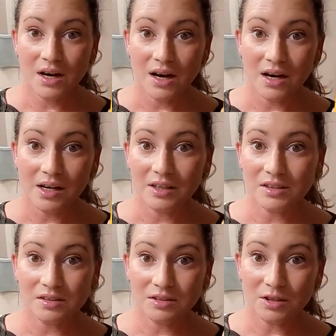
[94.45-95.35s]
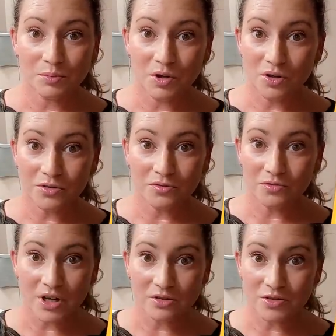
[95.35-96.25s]
Uh, they're both
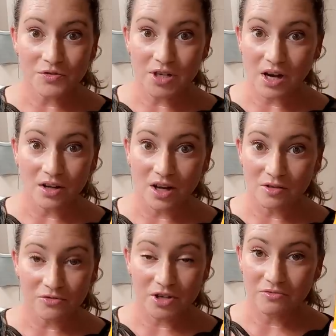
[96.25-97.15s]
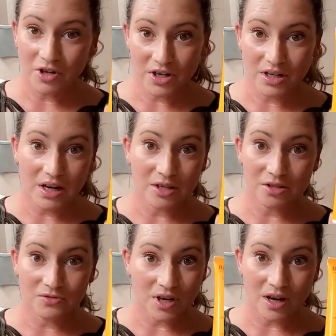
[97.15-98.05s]
fragrance-free, alcohol-free, very nice.